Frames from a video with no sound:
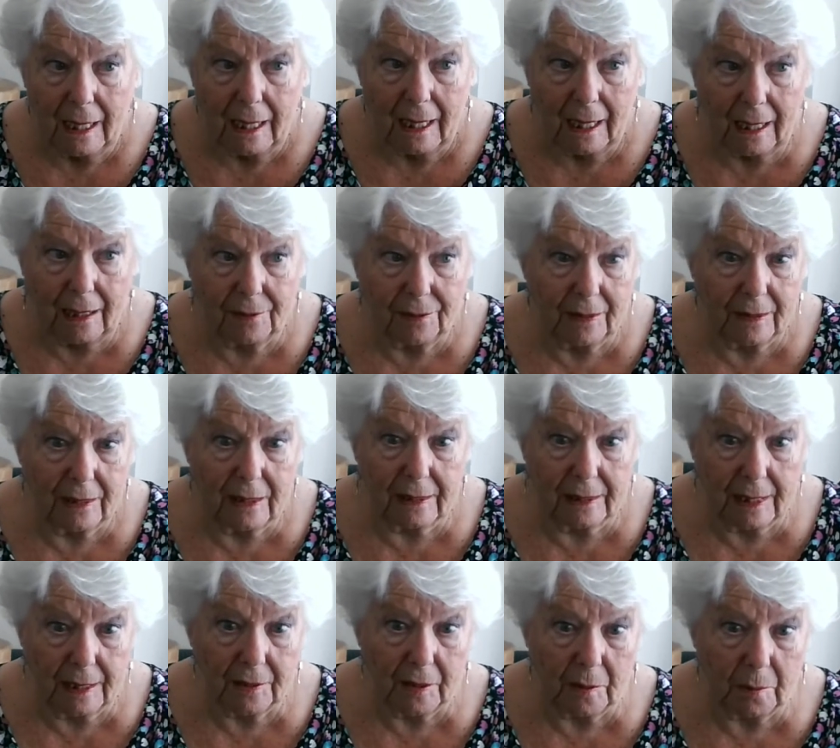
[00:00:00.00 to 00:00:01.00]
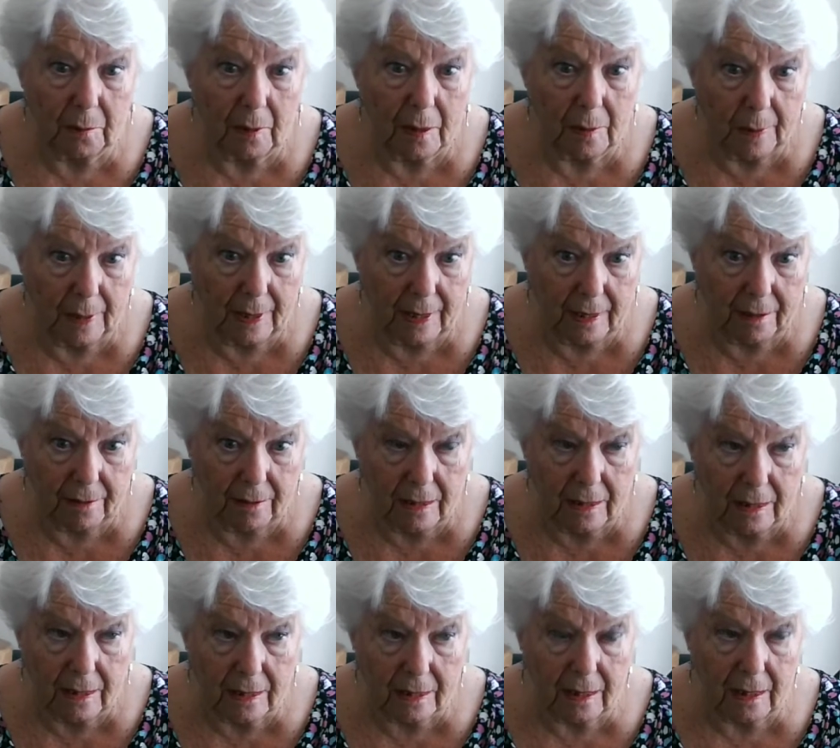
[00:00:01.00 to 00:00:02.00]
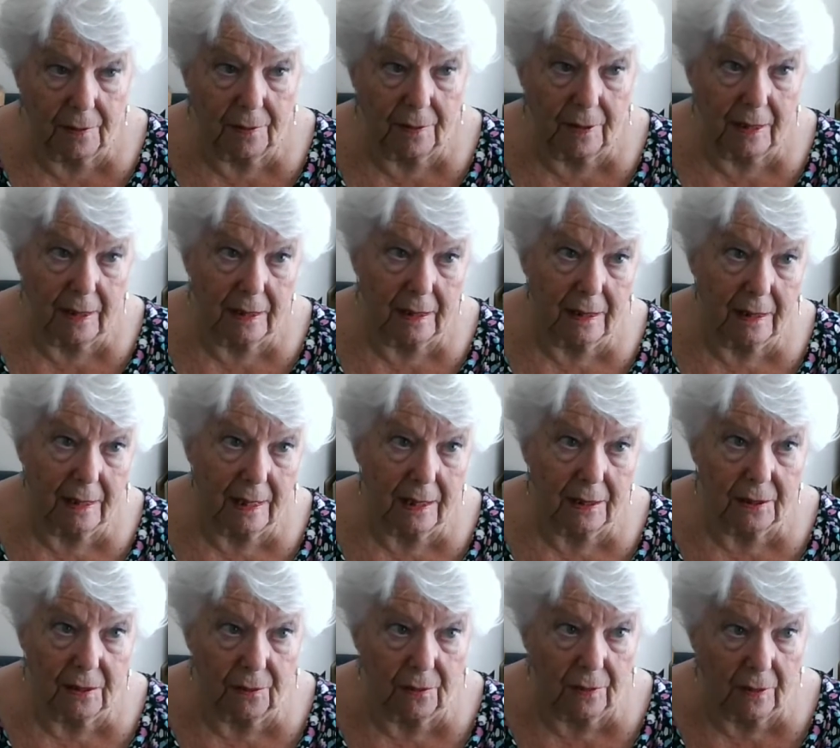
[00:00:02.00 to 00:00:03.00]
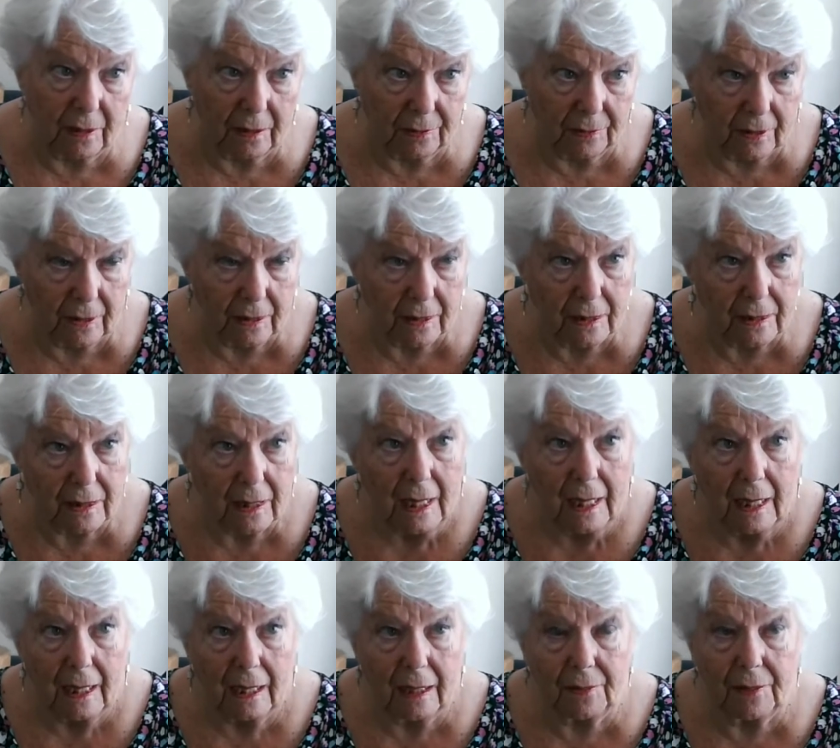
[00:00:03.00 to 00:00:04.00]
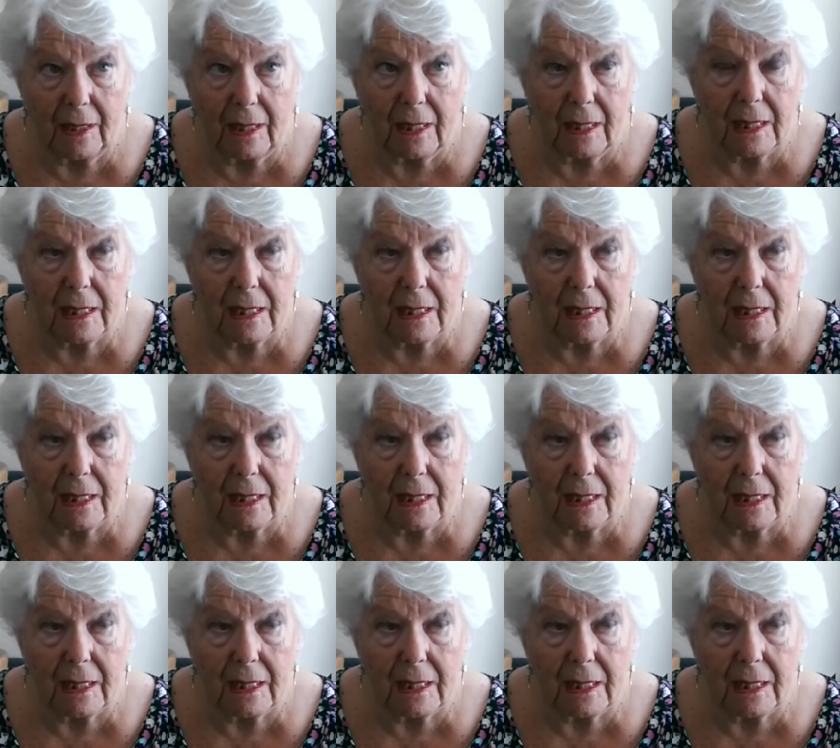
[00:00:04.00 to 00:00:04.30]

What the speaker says: I've had the death of my parents. I've had the death of a lover. I've had